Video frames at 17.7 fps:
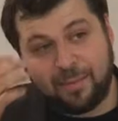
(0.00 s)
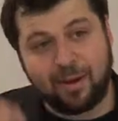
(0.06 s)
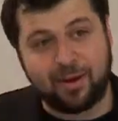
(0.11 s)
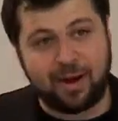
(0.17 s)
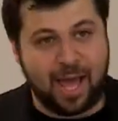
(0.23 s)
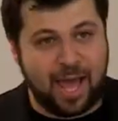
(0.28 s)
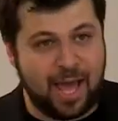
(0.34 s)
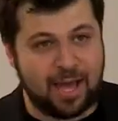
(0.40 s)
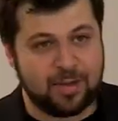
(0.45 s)

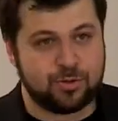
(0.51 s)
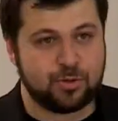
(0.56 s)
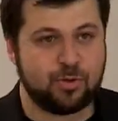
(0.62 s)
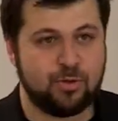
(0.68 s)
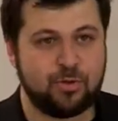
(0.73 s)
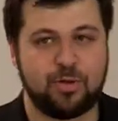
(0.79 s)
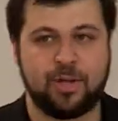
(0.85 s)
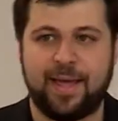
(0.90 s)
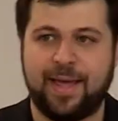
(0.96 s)
about
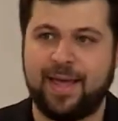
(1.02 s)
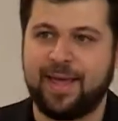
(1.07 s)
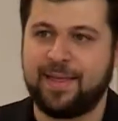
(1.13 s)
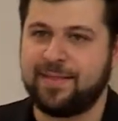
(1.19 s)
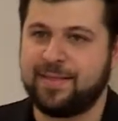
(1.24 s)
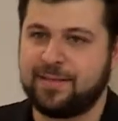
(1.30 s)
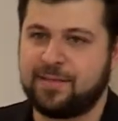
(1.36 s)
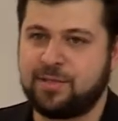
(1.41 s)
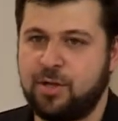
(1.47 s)
Agile
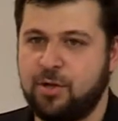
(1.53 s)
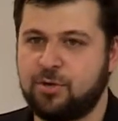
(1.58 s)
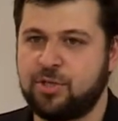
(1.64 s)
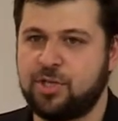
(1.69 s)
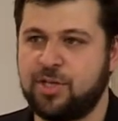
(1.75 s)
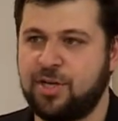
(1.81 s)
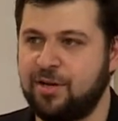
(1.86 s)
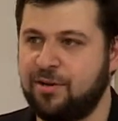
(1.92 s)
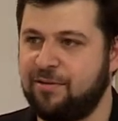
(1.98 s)
and this
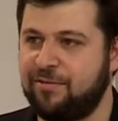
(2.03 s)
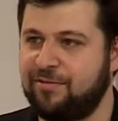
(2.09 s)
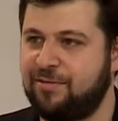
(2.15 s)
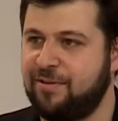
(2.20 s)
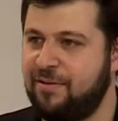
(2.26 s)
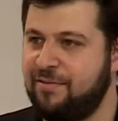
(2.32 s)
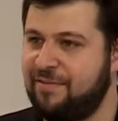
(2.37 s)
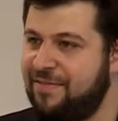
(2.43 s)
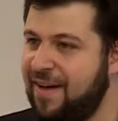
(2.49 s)
notion of
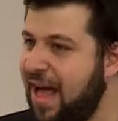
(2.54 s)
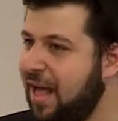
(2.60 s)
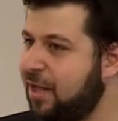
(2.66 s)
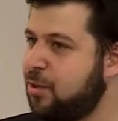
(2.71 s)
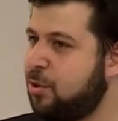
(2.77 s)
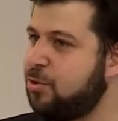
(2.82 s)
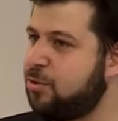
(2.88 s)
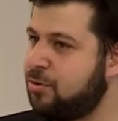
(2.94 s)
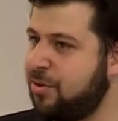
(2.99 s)

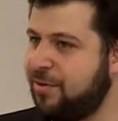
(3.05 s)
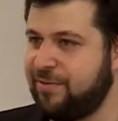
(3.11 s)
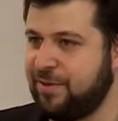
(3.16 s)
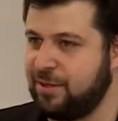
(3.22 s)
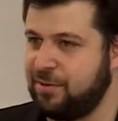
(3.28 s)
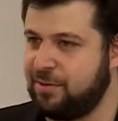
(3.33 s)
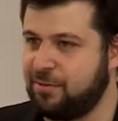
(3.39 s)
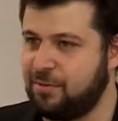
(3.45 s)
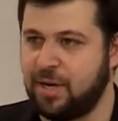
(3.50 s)
value driven,
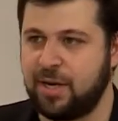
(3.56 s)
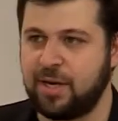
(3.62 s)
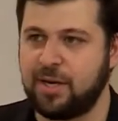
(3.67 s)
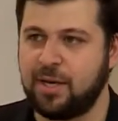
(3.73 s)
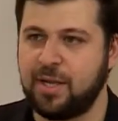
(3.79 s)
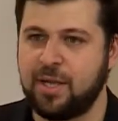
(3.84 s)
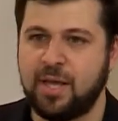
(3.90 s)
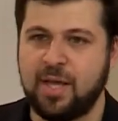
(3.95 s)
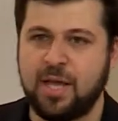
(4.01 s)
right?
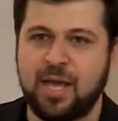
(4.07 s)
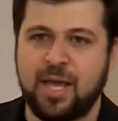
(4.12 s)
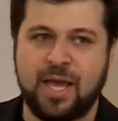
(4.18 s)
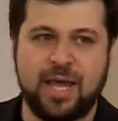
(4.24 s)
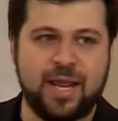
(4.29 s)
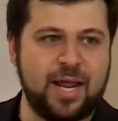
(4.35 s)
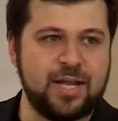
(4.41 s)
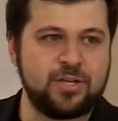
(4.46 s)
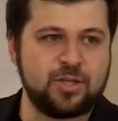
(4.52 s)

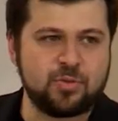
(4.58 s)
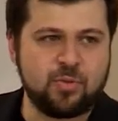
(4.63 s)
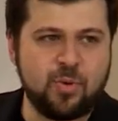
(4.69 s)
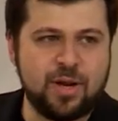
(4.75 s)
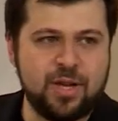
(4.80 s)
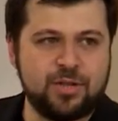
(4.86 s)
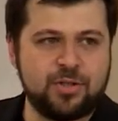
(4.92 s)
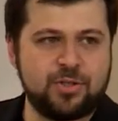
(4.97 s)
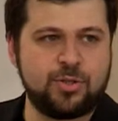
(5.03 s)
And I just
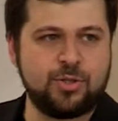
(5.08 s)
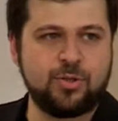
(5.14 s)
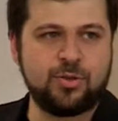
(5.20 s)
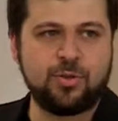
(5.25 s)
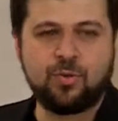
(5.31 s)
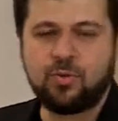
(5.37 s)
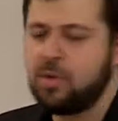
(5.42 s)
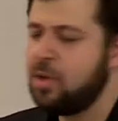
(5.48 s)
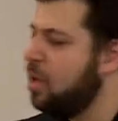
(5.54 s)
wanted
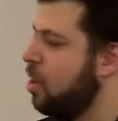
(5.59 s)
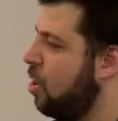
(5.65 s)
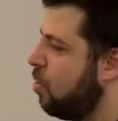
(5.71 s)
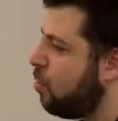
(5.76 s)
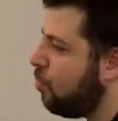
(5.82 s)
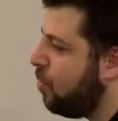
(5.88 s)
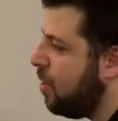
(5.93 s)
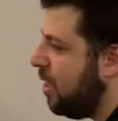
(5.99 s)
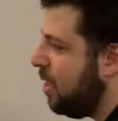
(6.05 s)
to
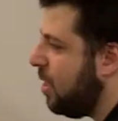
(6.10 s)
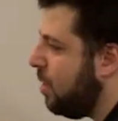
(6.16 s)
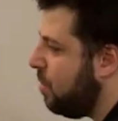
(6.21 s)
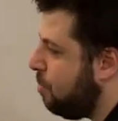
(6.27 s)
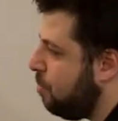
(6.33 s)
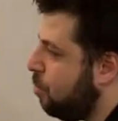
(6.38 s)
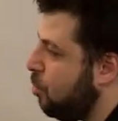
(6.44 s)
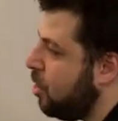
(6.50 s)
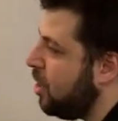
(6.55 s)
really
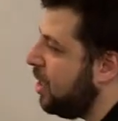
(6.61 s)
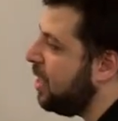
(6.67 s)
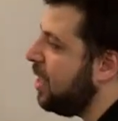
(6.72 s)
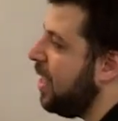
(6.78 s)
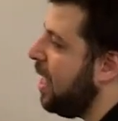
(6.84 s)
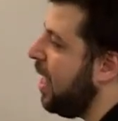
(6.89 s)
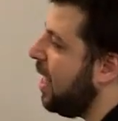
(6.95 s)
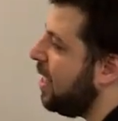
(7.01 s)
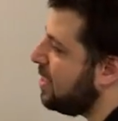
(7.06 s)
put
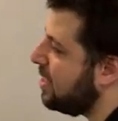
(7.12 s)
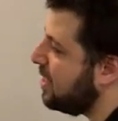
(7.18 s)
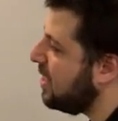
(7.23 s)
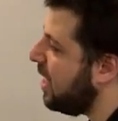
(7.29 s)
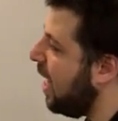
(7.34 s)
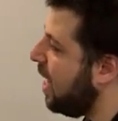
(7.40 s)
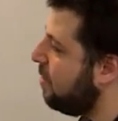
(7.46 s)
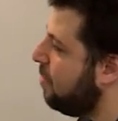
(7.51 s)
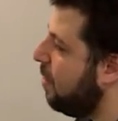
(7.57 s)
it
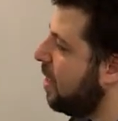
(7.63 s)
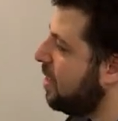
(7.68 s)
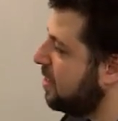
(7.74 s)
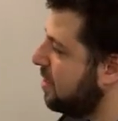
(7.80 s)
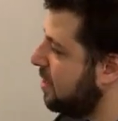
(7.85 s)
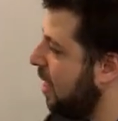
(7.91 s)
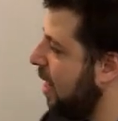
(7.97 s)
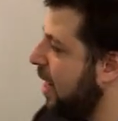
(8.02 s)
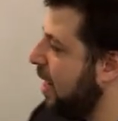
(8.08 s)
side by
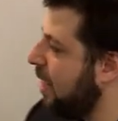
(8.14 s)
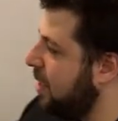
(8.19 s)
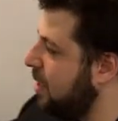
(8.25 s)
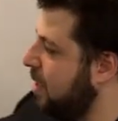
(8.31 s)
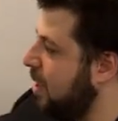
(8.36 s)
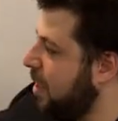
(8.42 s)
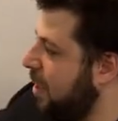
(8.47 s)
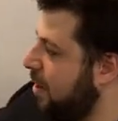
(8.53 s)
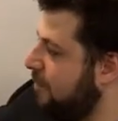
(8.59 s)
side
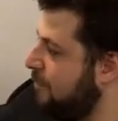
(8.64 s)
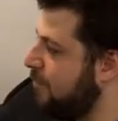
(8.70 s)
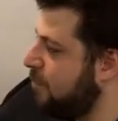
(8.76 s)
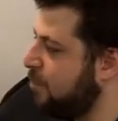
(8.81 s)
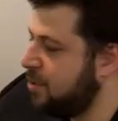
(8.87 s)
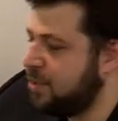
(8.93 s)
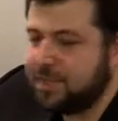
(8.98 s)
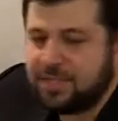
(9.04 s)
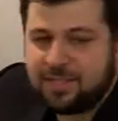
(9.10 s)

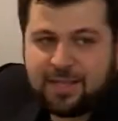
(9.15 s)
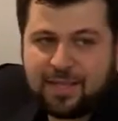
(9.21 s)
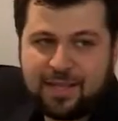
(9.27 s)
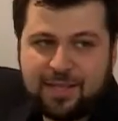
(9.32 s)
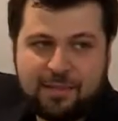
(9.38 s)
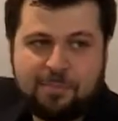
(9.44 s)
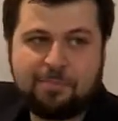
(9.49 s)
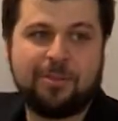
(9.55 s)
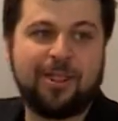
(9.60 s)
versus
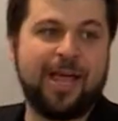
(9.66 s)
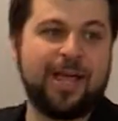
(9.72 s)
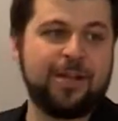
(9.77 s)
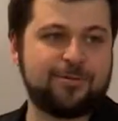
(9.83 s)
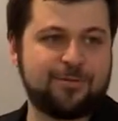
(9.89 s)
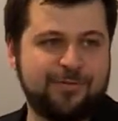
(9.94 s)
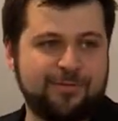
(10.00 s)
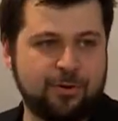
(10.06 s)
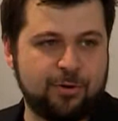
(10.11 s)
the, the plan
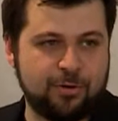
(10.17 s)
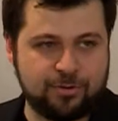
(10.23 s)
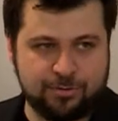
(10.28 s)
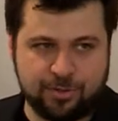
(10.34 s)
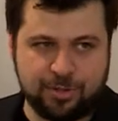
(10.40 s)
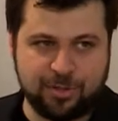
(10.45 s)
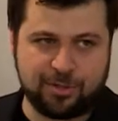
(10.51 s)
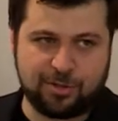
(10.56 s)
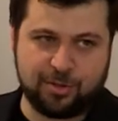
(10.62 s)
driven or
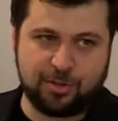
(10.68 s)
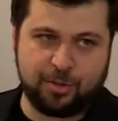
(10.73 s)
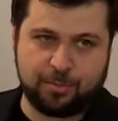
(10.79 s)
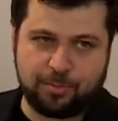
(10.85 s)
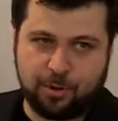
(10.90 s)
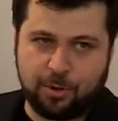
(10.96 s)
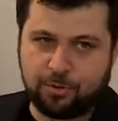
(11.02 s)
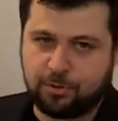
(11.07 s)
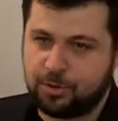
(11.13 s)
traditional
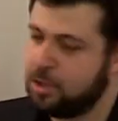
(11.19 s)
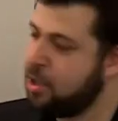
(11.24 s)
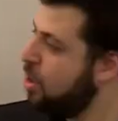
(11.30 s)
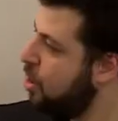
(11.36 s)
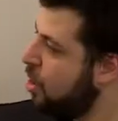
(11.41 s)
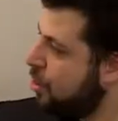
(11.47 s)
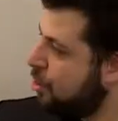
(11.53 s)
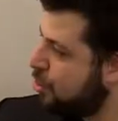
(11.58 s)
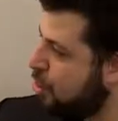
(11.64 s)
approach.
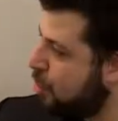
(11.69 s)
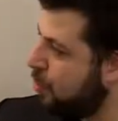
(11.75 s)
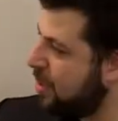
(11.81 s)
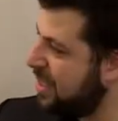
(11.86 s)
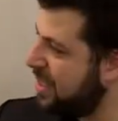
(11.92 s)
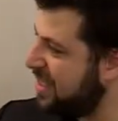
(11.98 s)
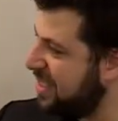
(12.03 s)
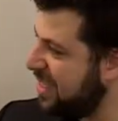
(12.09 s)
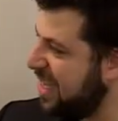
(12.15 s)
So we
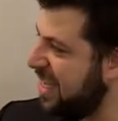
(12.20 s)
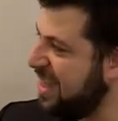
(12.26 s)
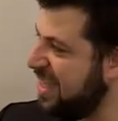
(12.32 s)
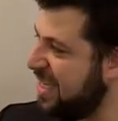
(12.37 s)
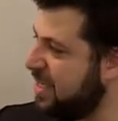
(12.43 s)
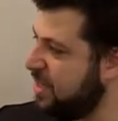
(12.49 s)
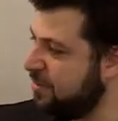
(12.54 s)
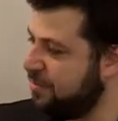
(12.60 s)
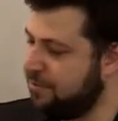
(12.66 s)
see the
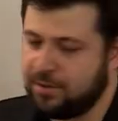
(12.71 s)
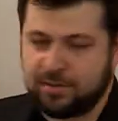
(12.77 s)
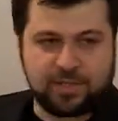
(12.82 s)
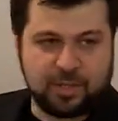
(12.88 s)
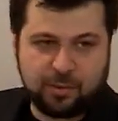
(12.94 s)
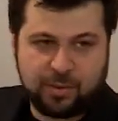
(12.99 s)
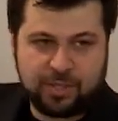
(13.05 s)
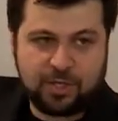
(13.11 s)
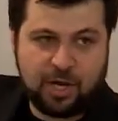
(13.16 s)

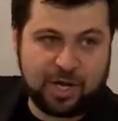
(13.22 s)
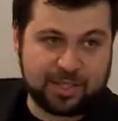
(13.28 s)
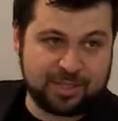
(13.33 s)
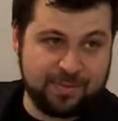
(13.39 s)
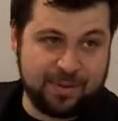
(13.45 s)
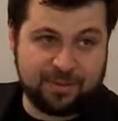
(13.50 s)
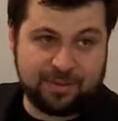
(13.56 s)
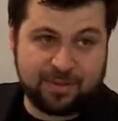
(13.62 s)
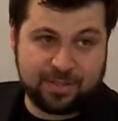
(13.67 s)
difference. And we talked
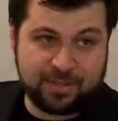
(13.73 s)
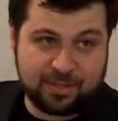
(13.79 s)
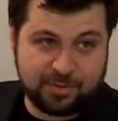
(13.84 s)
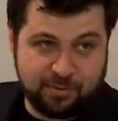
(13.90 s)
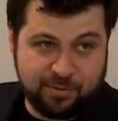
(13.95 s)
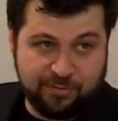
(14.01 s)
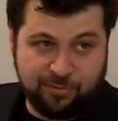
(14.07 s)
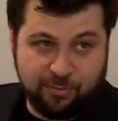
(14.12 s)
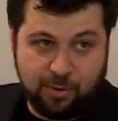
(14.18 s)
about this
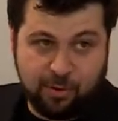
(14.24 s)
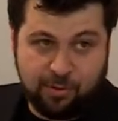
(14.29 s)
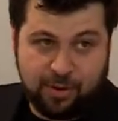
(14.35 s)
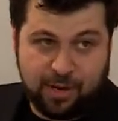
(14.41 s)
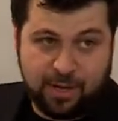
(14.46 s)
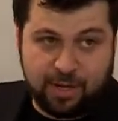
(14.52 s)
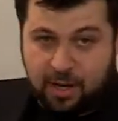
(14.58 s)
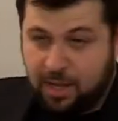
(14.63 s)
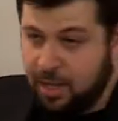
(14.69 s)
before,
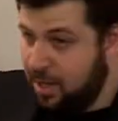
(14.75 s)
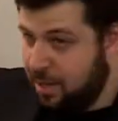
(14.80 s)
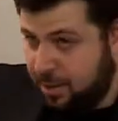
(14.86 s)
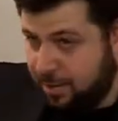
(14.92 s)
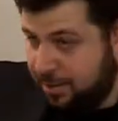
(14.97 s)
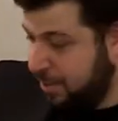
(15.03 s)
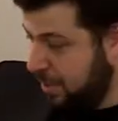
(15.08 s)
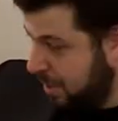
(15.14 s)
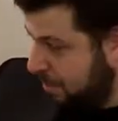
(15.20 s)
right?
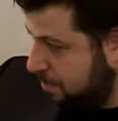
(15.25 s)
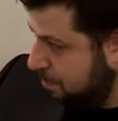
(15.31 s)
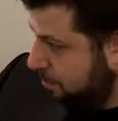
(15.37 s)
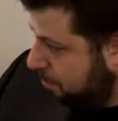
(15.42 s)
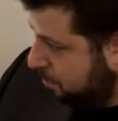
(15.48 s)
The,